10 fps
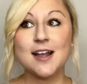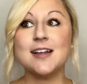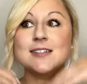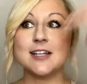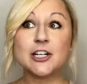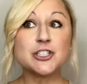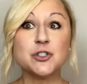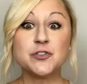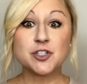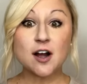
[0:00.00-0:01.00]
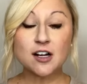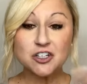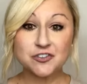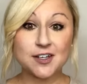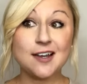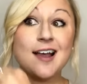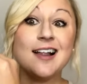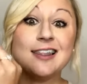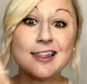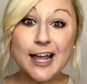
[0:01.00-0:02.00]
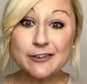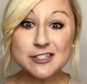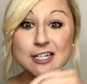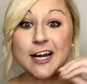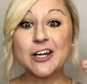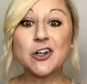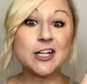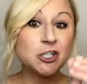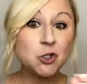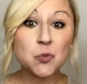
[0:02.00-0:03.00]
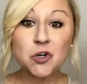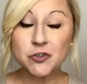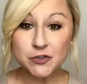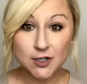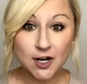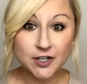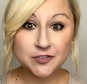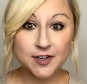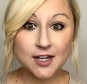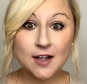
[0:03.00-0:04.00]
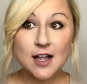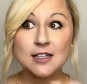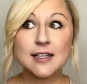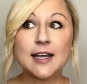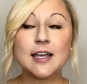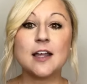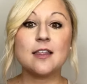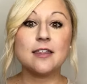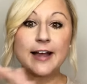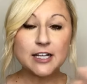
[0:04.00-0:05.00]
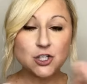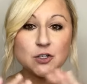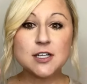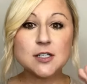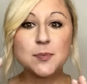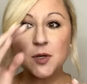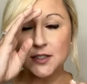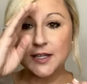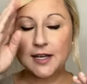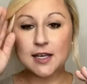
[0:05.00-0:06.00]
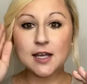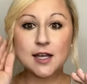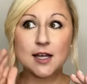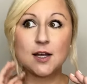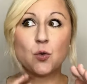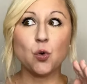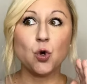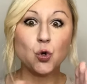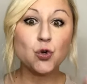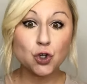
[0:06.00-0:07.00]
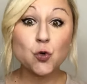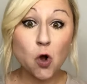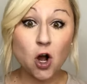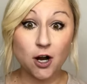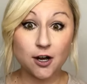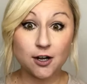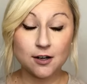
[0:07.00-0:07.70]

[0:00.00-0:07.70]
Sarah Sue Photography, lifestyle and newborn photography. That, you need to put who you are.